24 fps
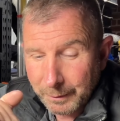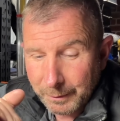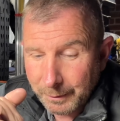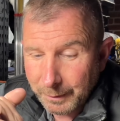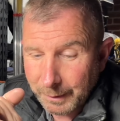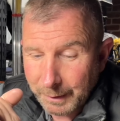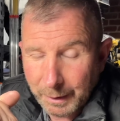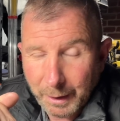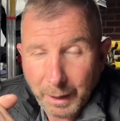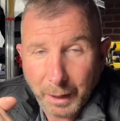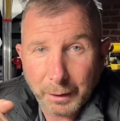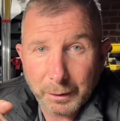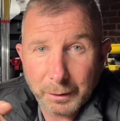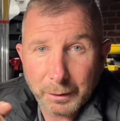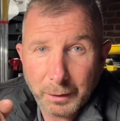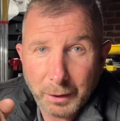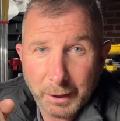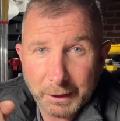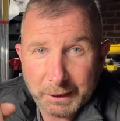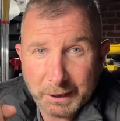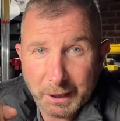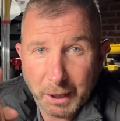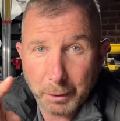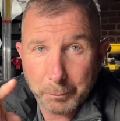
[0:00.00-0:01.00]
I
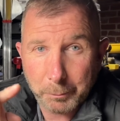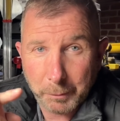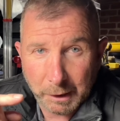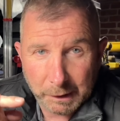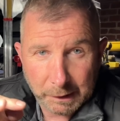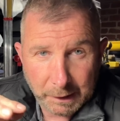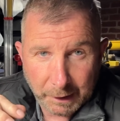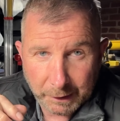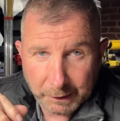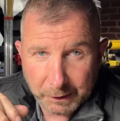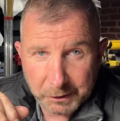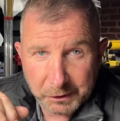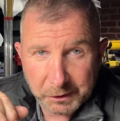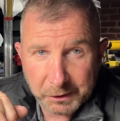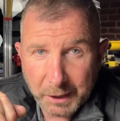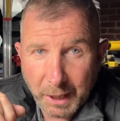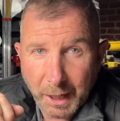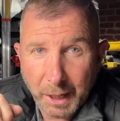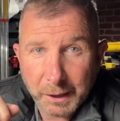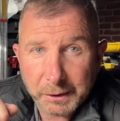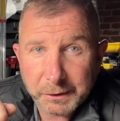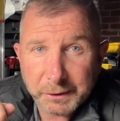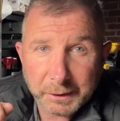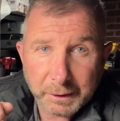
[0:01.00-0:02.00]
count my lucky
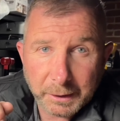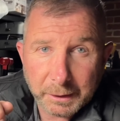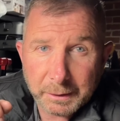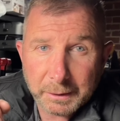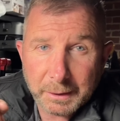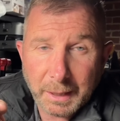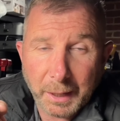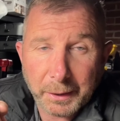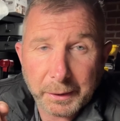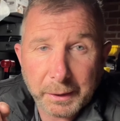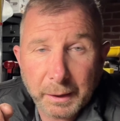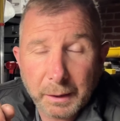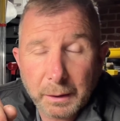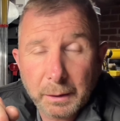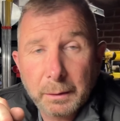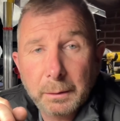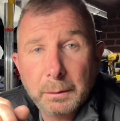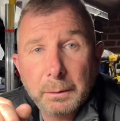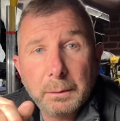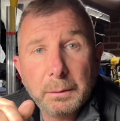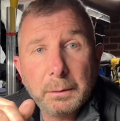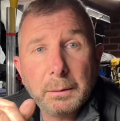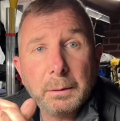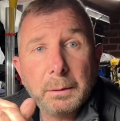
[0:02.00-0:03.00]
stars that
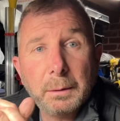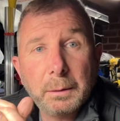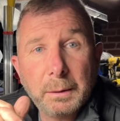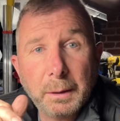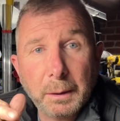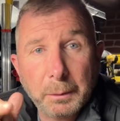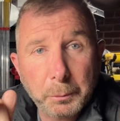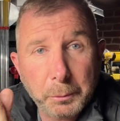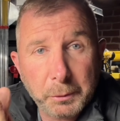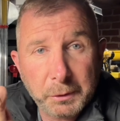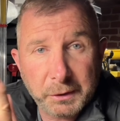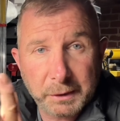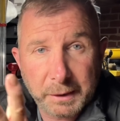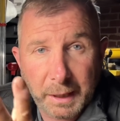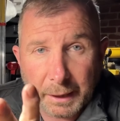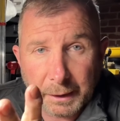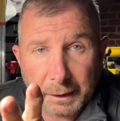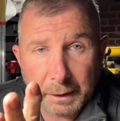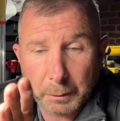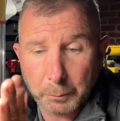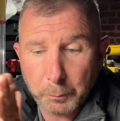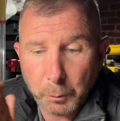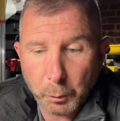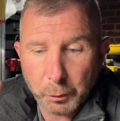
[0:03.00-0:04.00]
there was
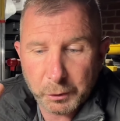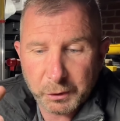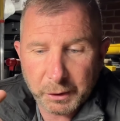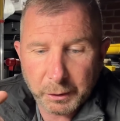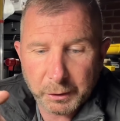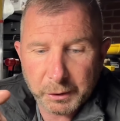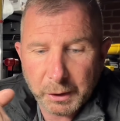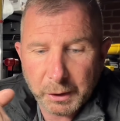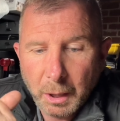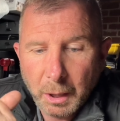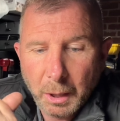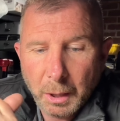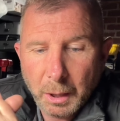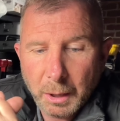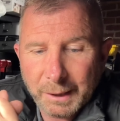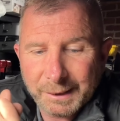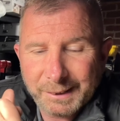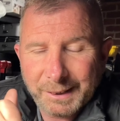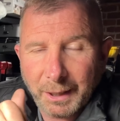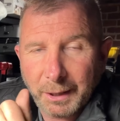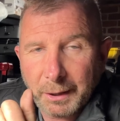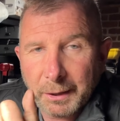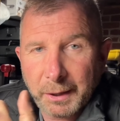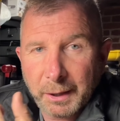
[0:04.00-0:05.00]
nothing more serious. I
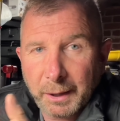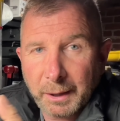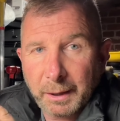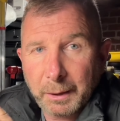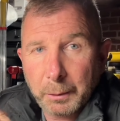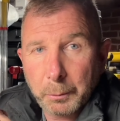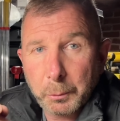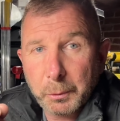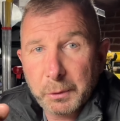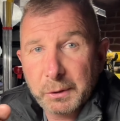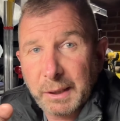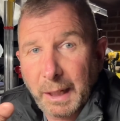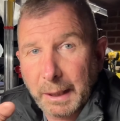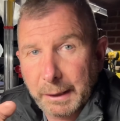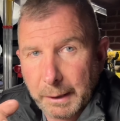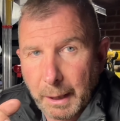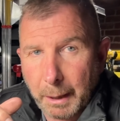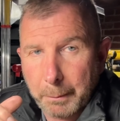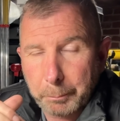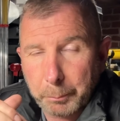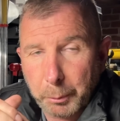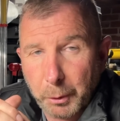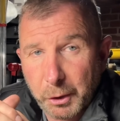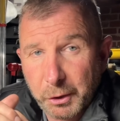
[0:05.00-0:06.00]
don't think it was at
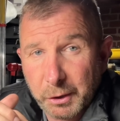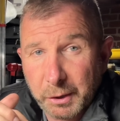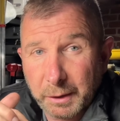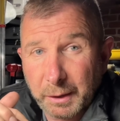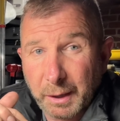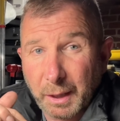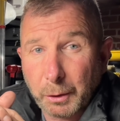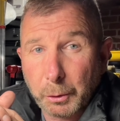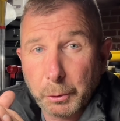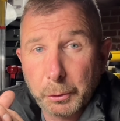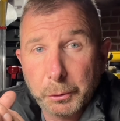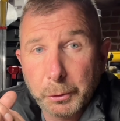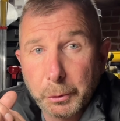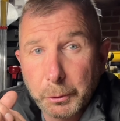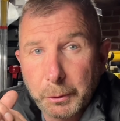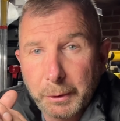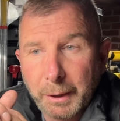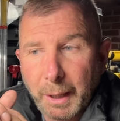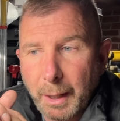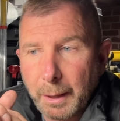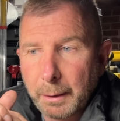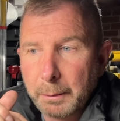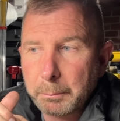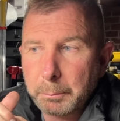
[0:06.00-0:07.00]
that pressure that could do
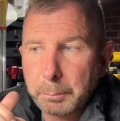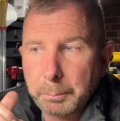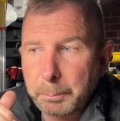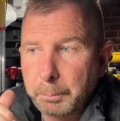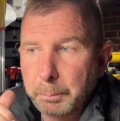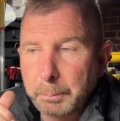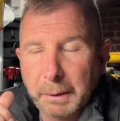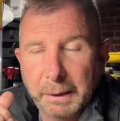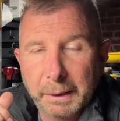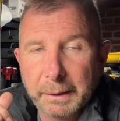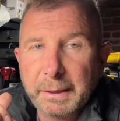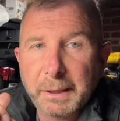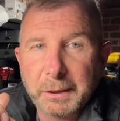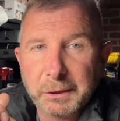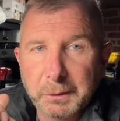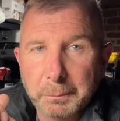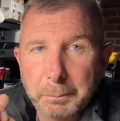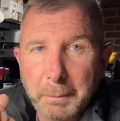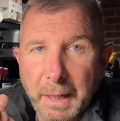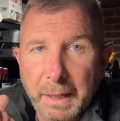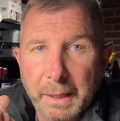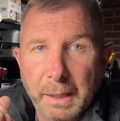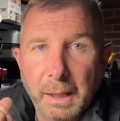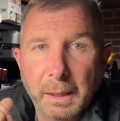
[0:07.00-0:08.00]
that, but it doesn't
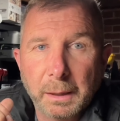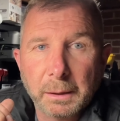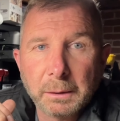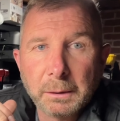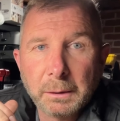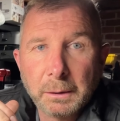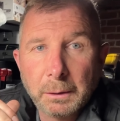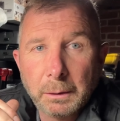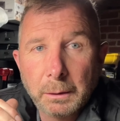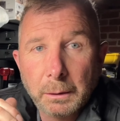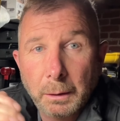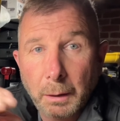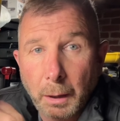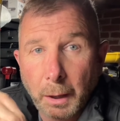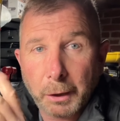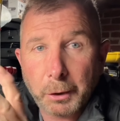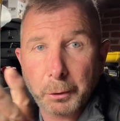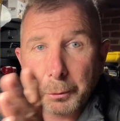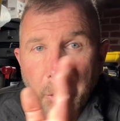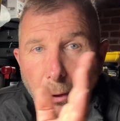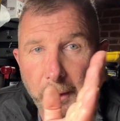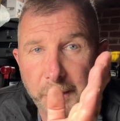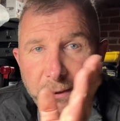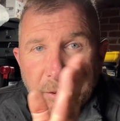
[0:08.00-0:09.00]
matter. I
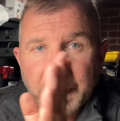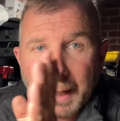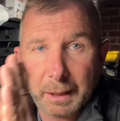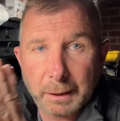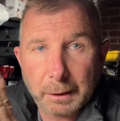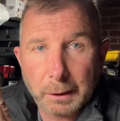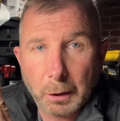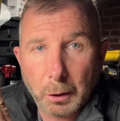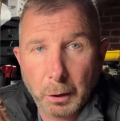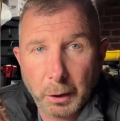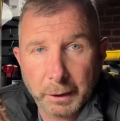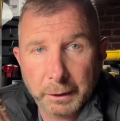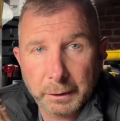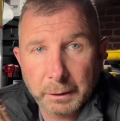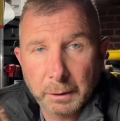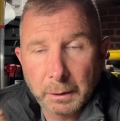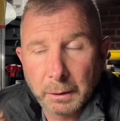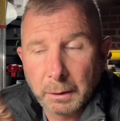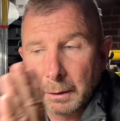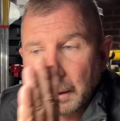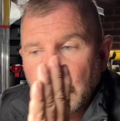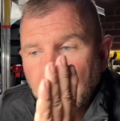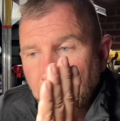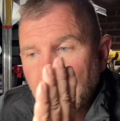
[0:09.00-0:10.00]
crossed that line.
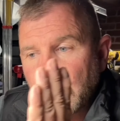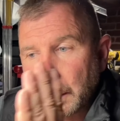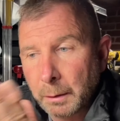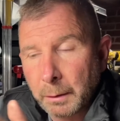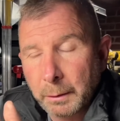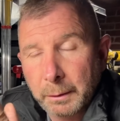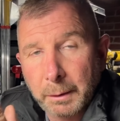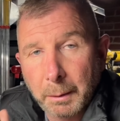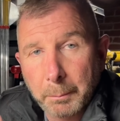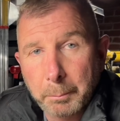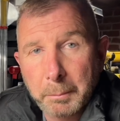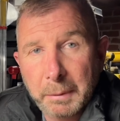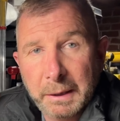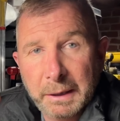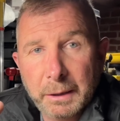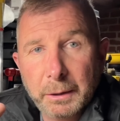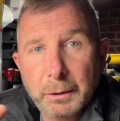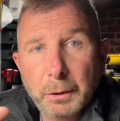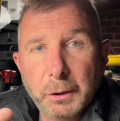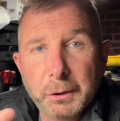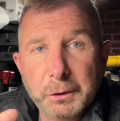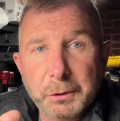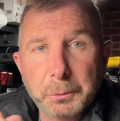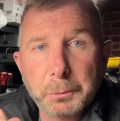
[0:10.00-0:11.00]
The minute
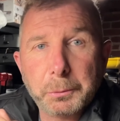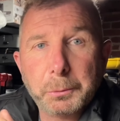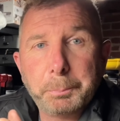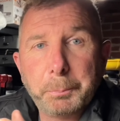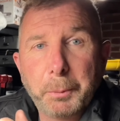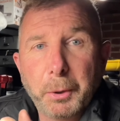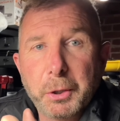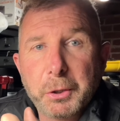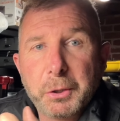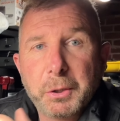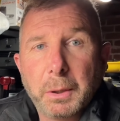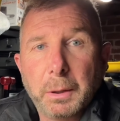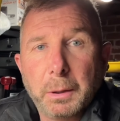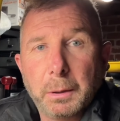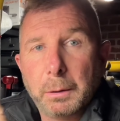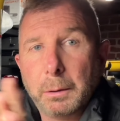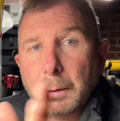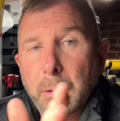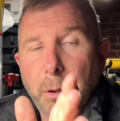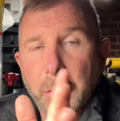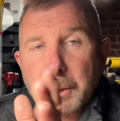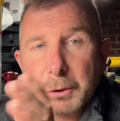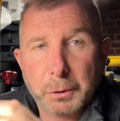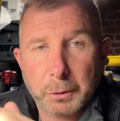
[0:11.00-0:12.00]
I saw pressure,
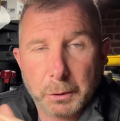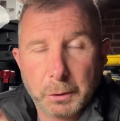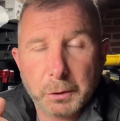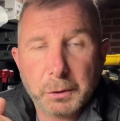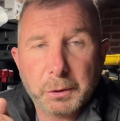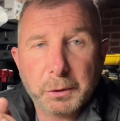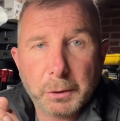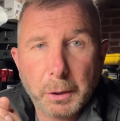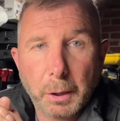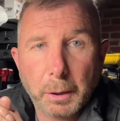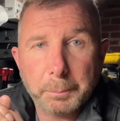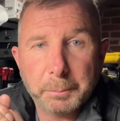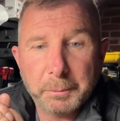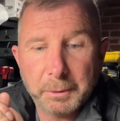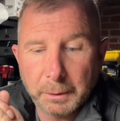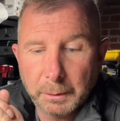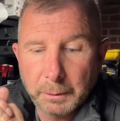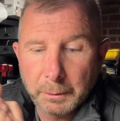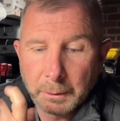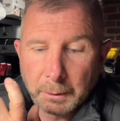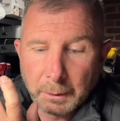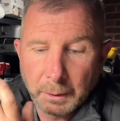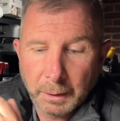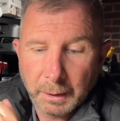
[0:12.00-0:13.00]
I should have stopped.
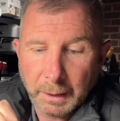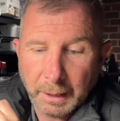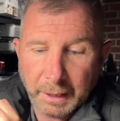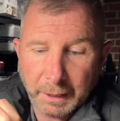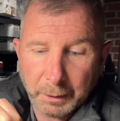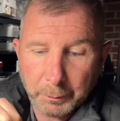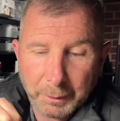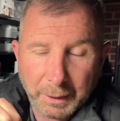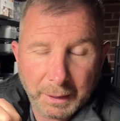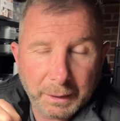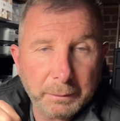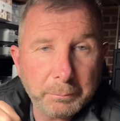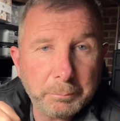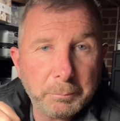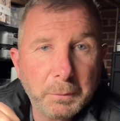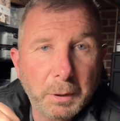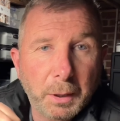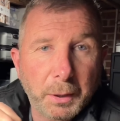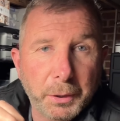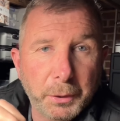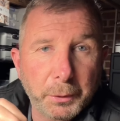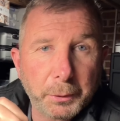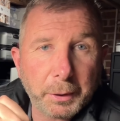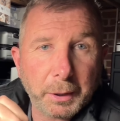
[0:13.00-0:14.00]
Anyway, I
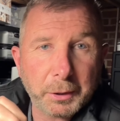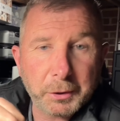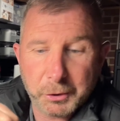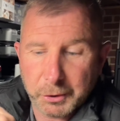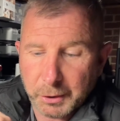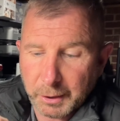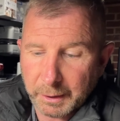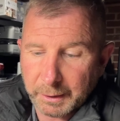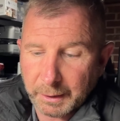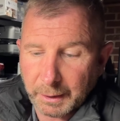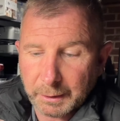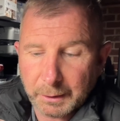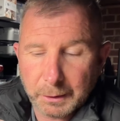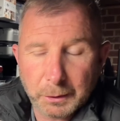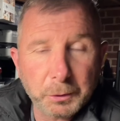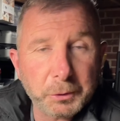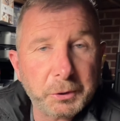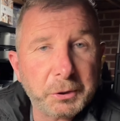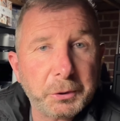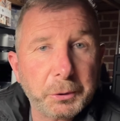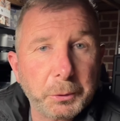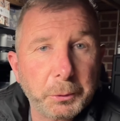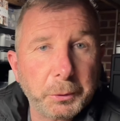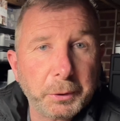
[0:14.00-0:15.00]
thought I'd share that little
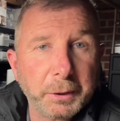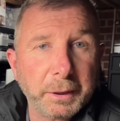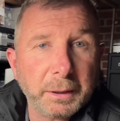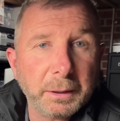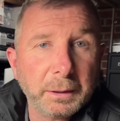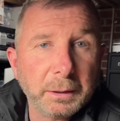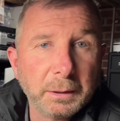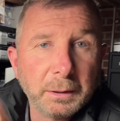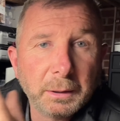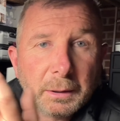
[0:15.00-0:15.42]
story.